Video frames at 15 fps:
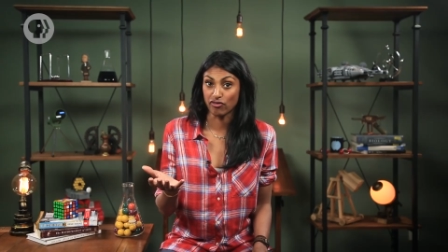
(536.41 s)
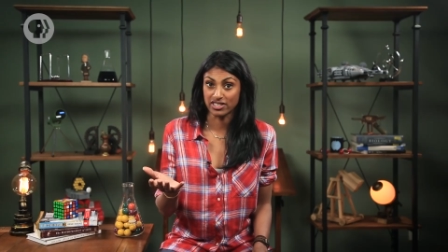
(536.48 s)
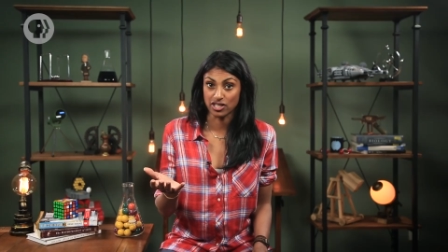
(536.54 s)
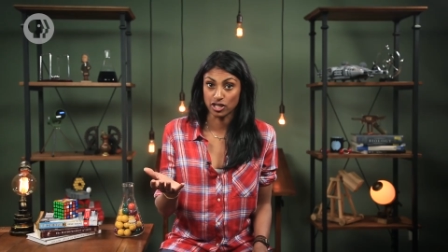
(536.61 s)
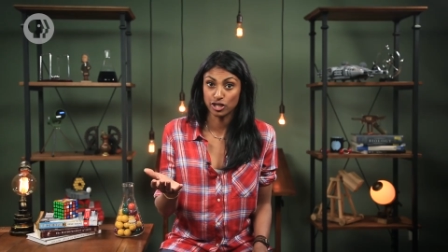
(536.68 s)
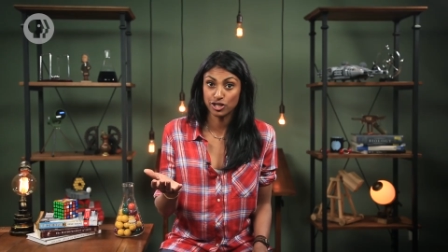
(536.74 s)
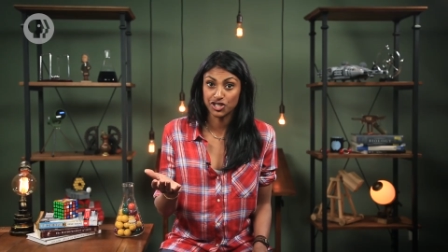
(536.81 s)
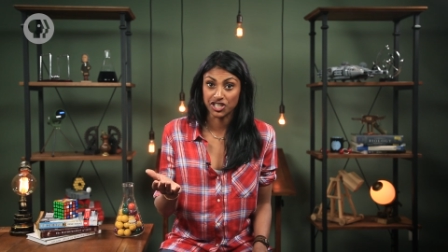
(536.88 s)

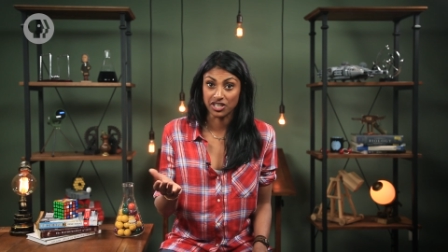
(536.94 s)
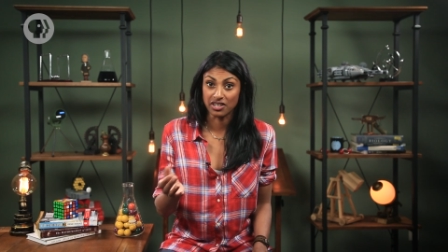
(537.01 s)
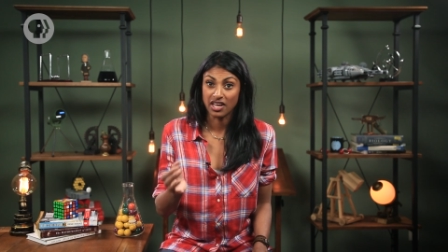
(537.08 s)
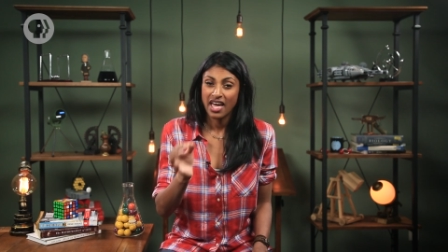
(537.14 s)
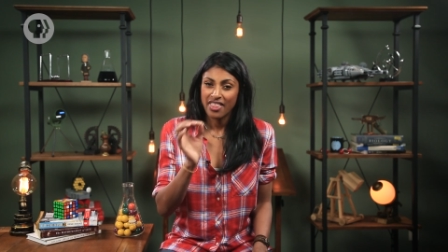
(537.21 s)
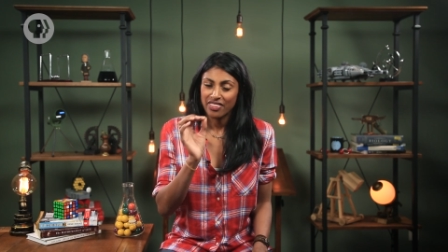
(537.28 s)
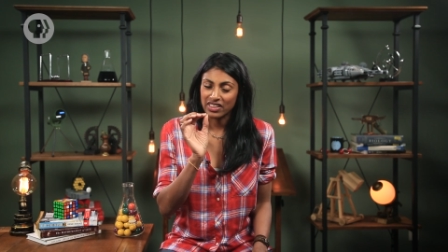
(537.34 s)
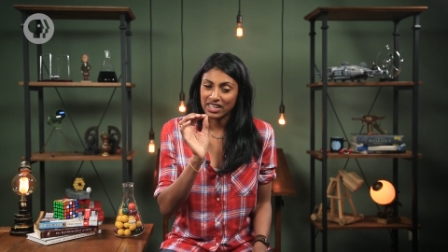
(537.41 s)
resolution,
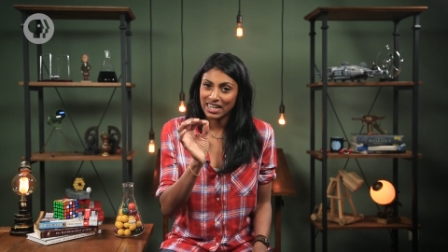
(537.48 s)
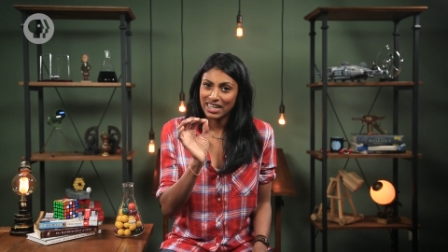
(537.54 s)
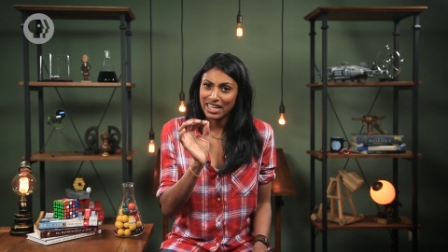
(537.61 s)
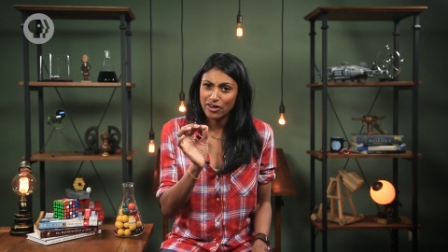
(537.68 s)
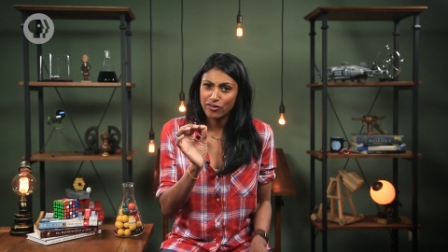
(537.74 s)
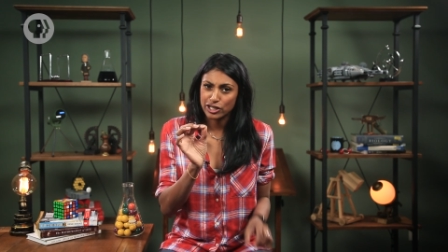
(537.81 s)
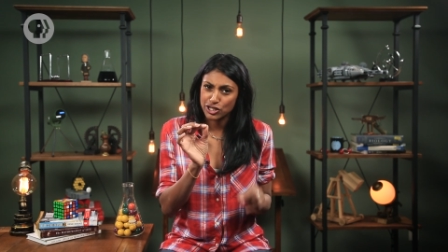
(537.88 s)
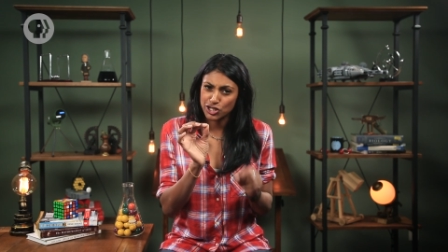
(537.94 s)
the
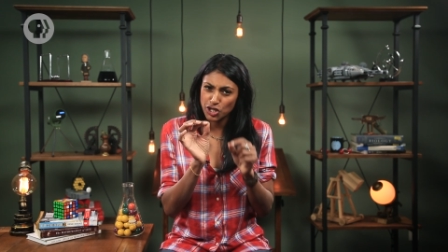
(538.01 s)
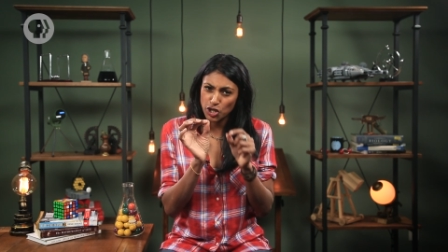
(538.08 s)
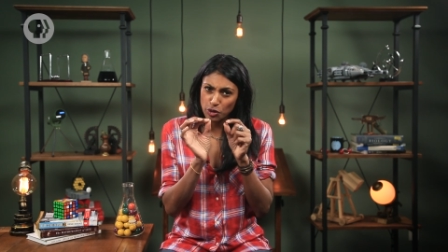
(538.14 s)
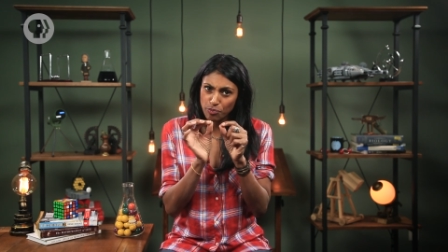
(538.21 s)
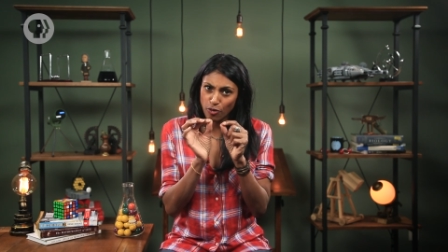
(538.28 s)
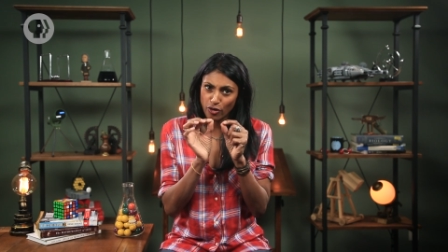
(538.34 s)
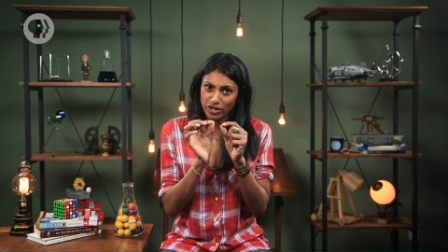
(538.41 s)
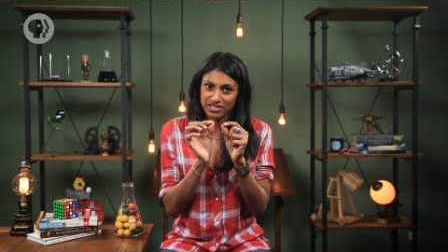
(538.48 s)
clearer
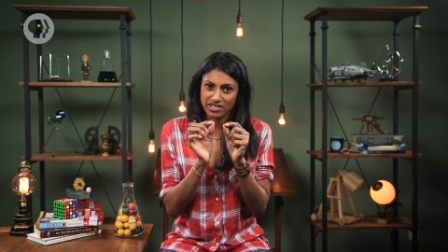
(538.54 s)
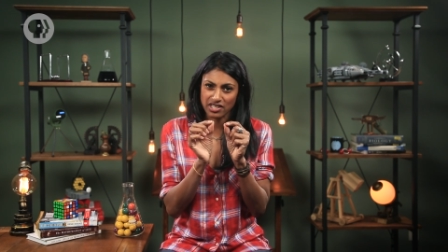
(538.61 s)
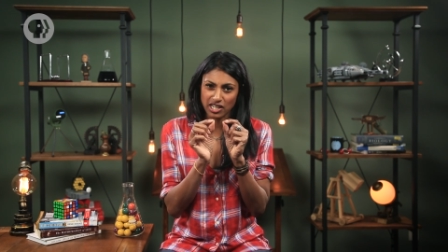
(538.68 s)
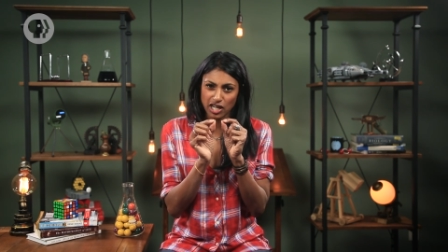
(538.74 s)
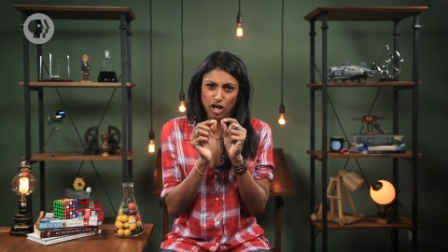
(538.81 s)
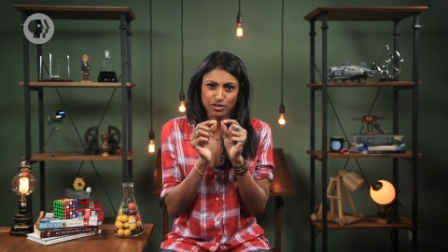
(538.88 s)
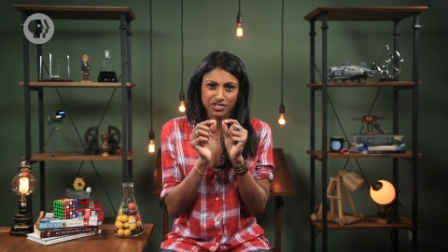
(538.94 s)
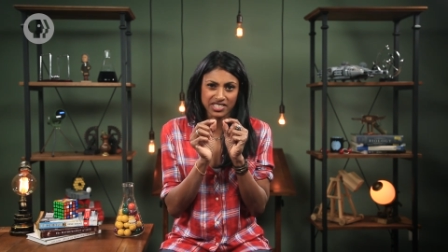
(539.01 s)
two points that
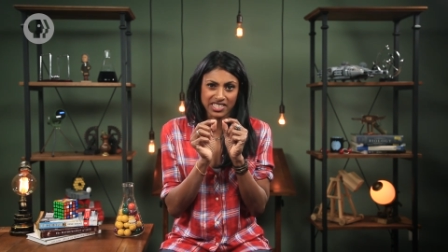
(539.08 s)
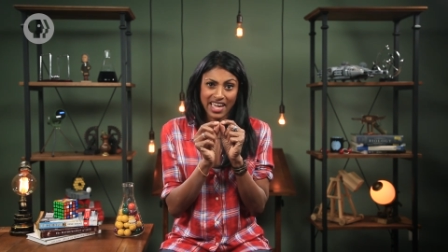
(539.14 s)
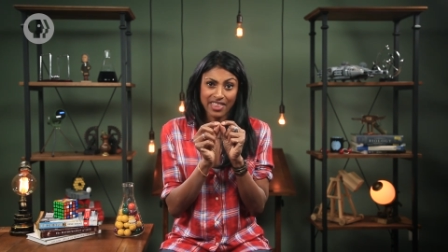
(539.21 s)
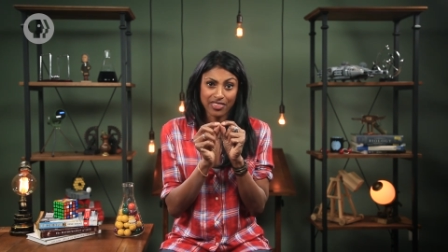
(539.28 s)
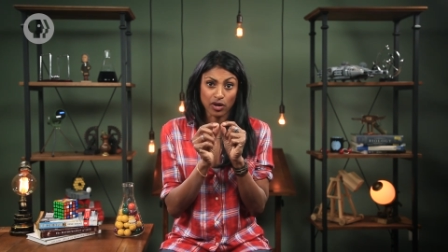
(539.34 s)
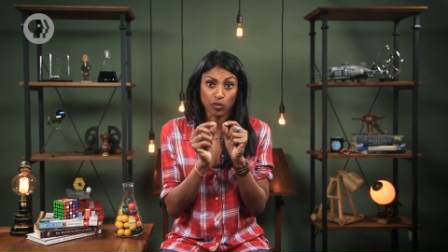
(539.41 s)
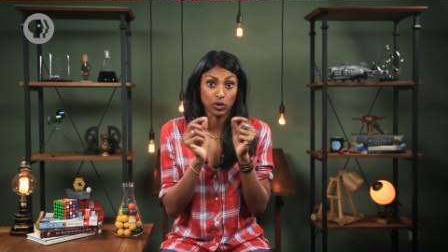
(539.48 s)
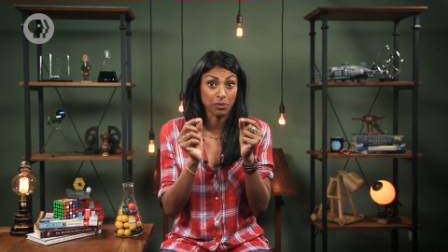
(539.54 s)
are close
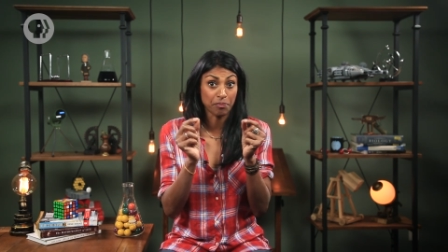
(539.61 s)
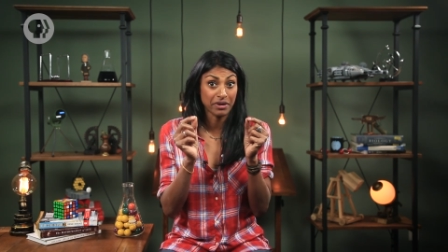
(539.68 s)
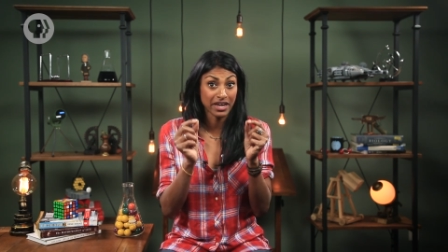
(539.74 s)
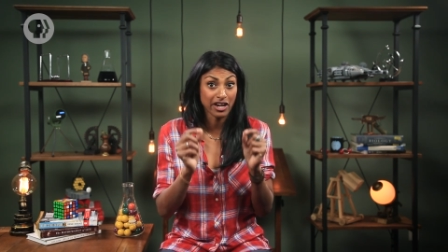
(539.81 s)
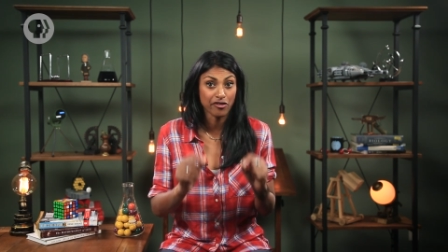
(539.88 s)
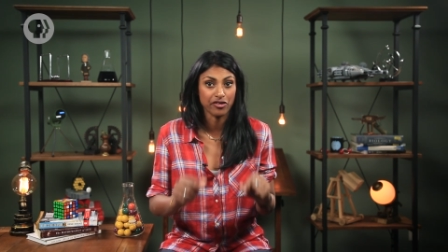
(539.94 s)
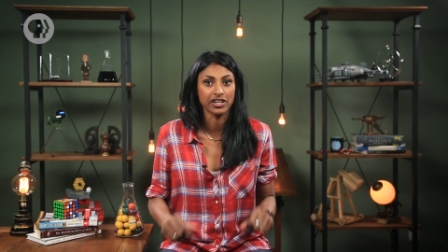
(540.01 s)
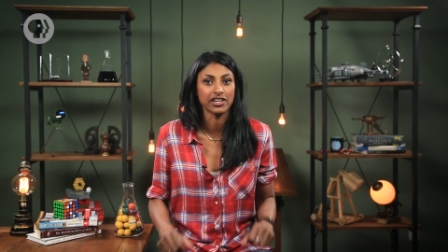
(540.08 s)
together will
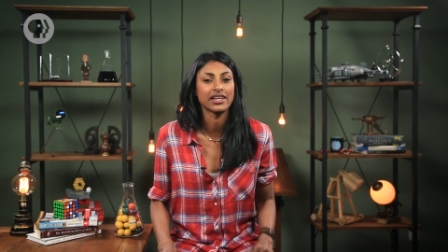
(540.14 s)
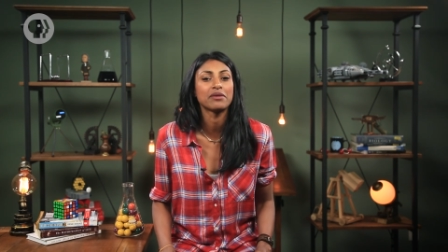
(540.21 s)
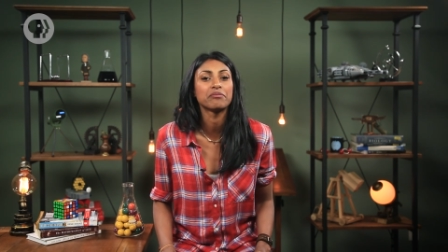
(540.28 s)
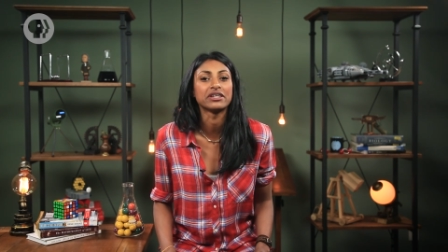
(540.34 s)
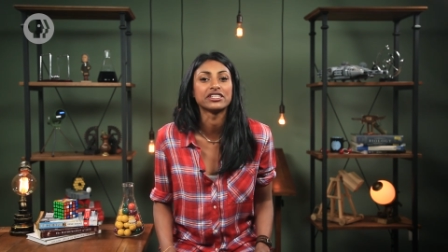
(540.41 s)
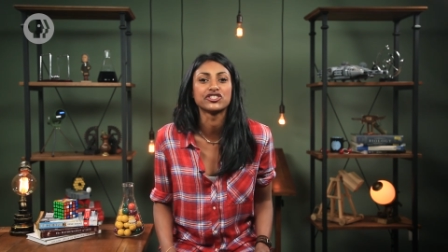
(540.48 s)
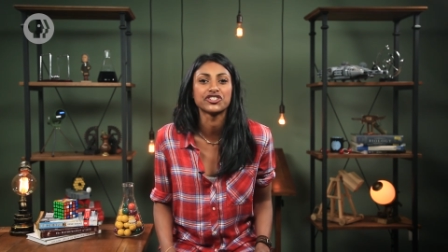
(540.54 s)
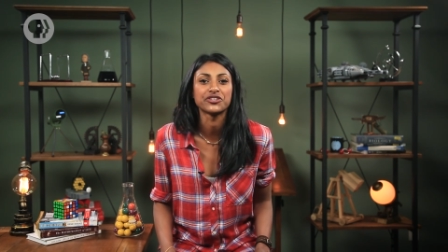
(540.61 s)
appear in an
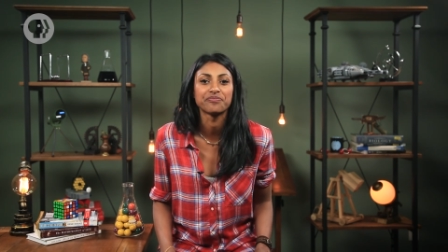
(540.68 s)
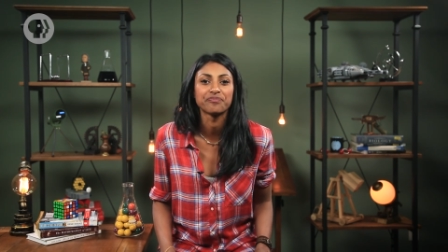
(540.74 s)
image.